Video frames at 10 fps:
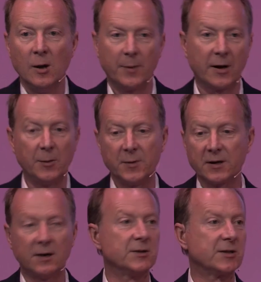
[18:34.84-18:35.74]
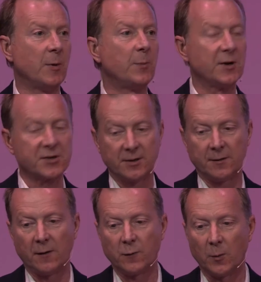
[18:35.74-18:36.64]
but I hope you got some impression
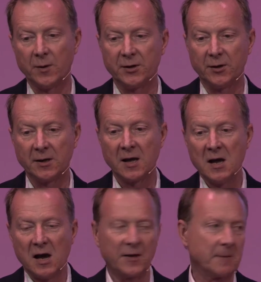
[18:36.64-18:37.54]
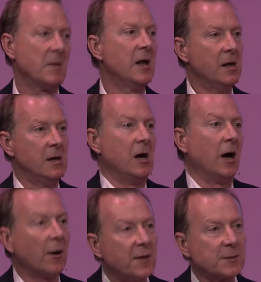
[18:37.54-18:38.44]
of what we're doing. I think a
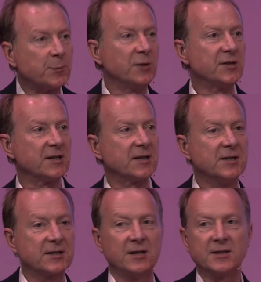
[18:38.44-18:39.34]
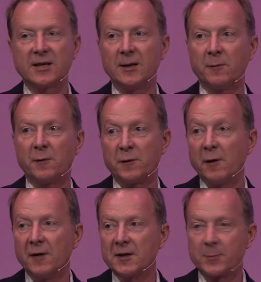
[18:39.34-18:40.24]
lot of these projects can seem
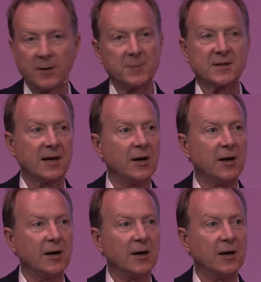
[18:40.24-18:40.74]
frivolous, perhaps they